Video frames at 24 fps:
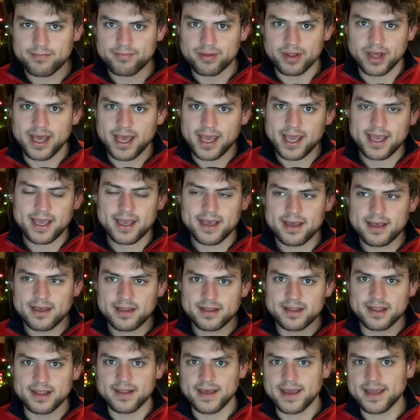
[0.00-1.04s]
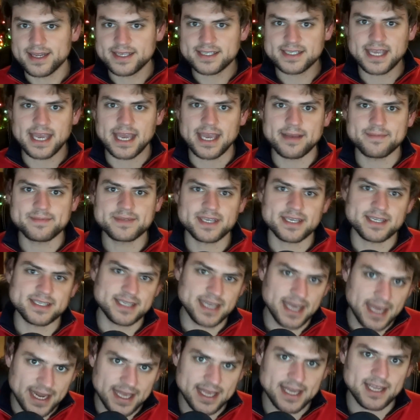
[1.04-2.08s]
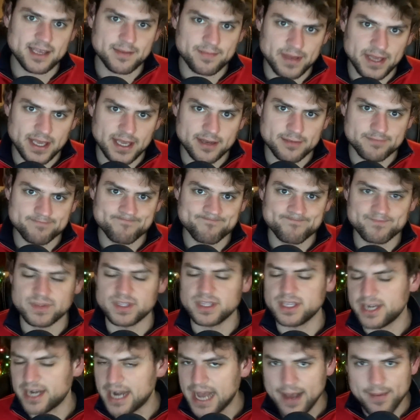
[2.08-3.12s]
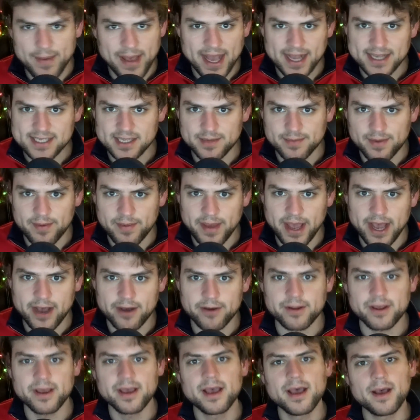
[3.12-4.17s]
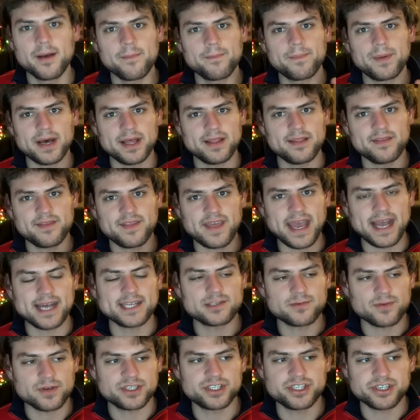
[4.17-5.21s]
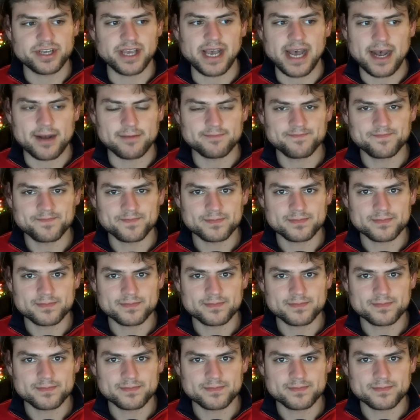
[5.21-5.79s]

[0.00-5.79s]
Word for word: play the latest games in 1080p you're not maxing them out but that's what you got